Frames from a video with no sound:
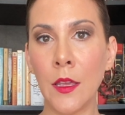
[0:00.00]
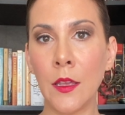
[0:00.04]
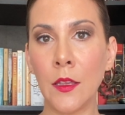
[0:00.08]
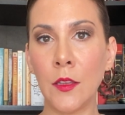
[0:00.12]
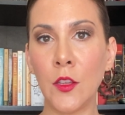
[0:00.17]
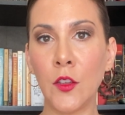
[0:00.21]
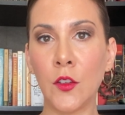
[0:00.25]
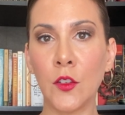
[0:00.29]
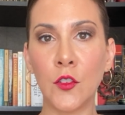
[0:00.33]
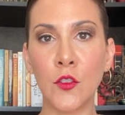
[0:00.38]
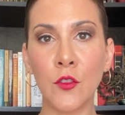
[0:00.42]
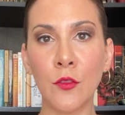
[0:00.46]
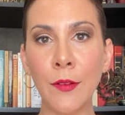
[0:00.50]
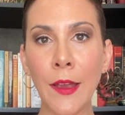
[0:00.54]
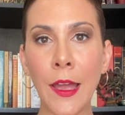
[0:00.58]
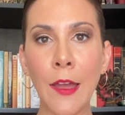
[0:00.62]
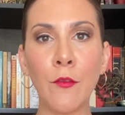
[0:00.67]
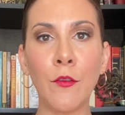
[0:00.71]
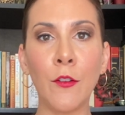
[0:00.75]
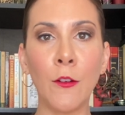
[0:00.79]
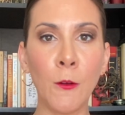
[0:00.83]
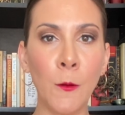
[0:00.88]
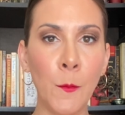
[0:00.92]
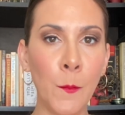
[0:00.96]
you can
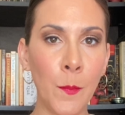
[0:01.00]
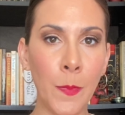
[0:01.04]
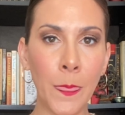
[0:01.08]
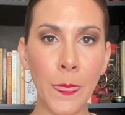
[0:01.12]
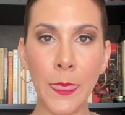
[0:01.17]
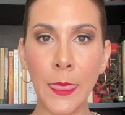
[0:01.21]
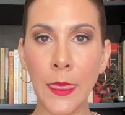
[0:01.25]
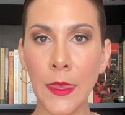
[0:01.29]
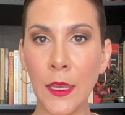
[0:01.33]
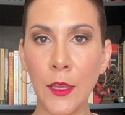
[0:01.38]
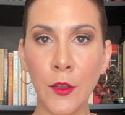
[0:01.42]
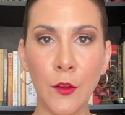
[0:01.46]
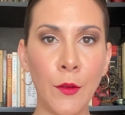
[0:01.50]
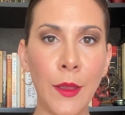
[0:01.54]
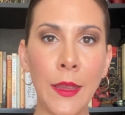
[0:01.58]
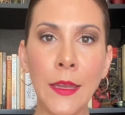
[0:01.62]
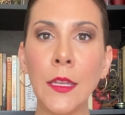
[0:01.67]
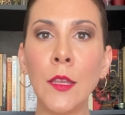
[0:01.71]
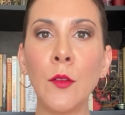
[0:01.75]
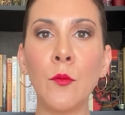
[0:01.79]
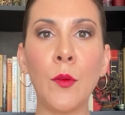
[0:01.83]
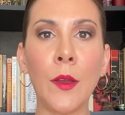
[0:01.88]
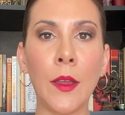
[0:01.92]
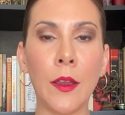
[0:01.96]
travel,
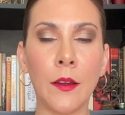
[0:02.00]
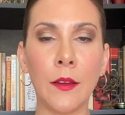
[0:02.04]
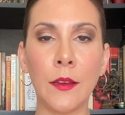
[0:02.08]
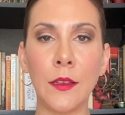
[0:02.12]
anywhere.